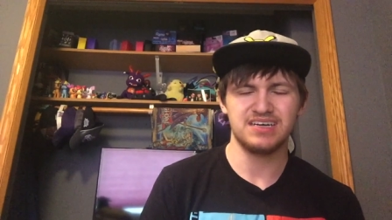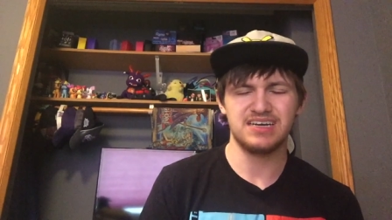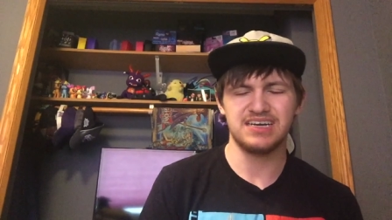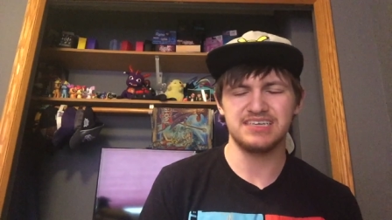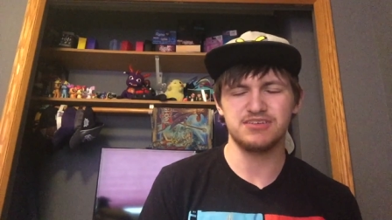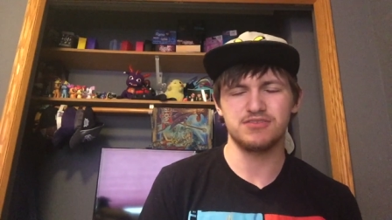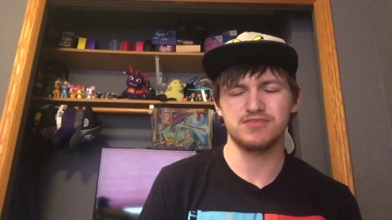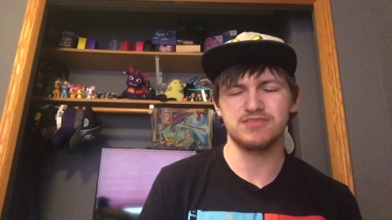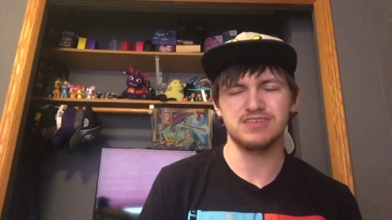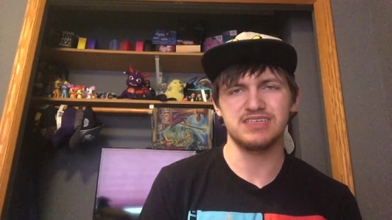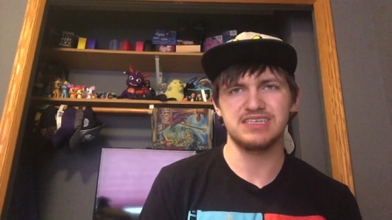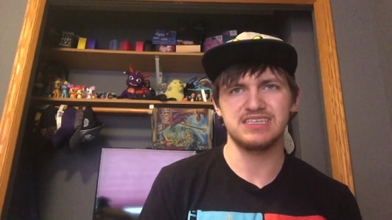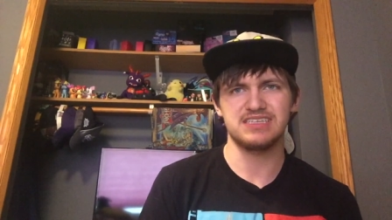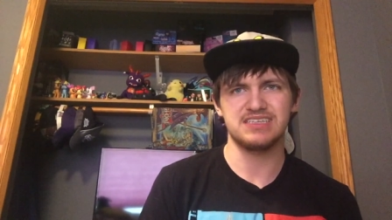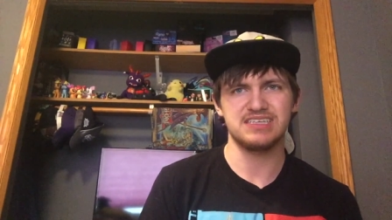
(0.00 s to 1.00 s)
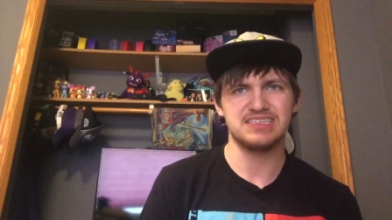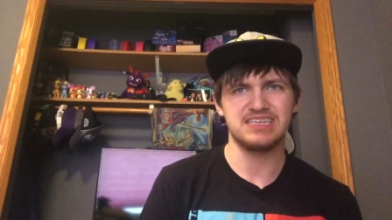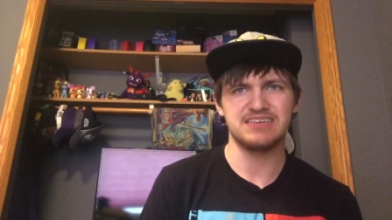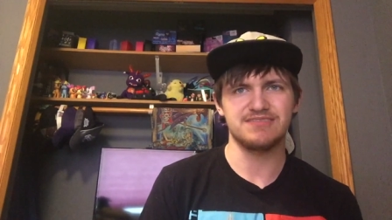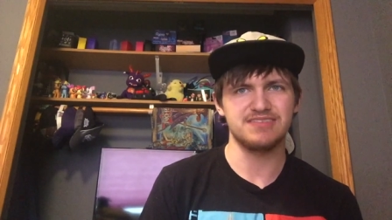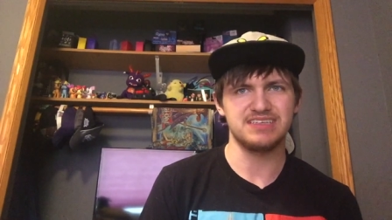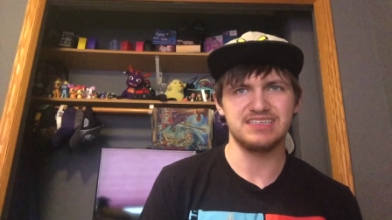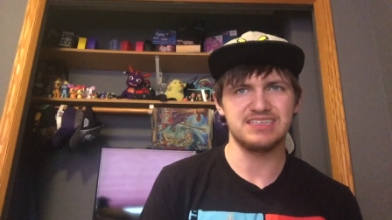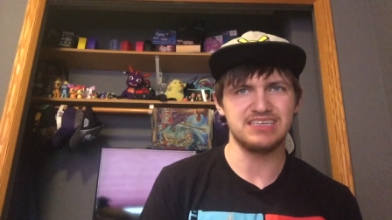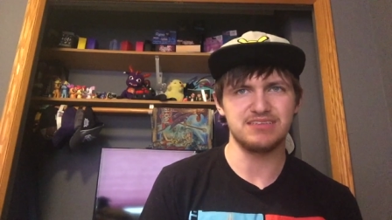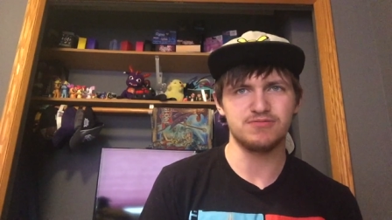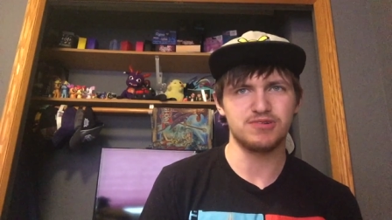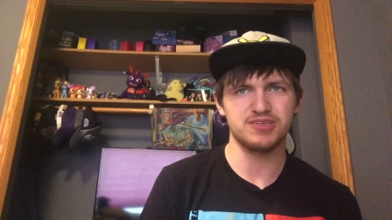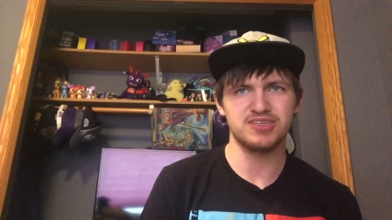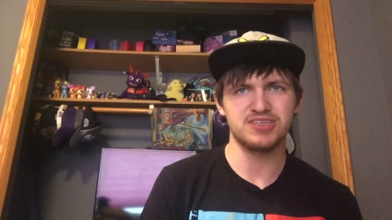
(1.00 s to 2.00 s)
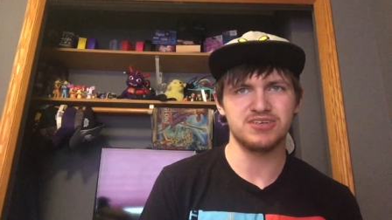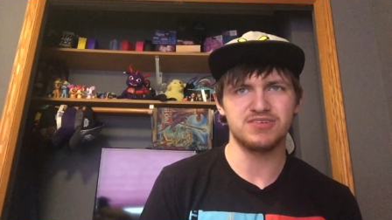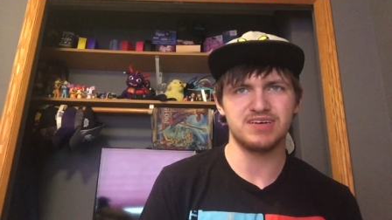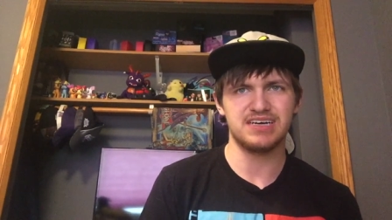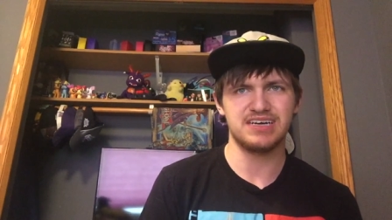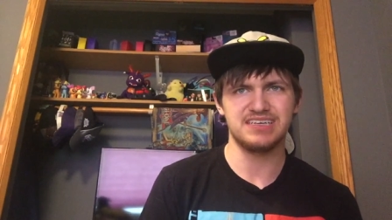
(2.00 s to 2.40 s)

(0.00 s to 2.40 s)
I don't really think they really need one, though.